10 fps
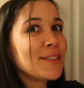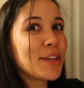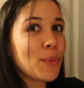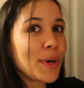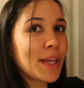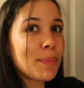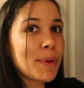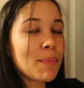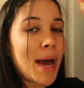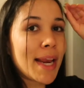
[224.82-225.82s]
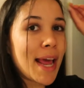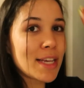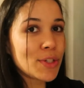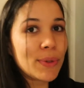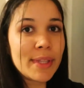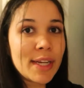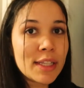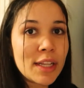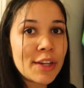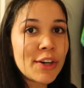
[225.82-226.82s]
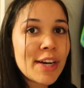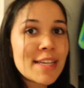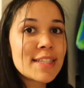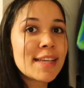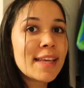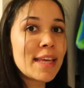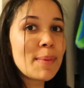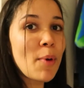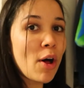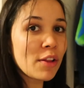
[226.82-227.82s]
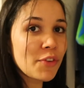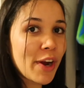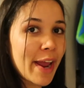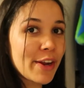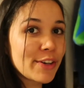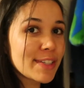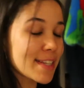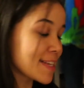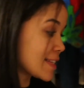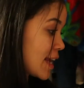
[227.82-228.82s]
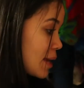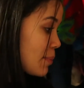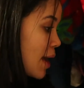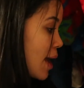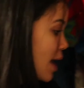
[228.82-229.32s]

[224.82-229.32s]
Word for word: else that you want to keep in mind as you declutter is to keep all of your hangers the same.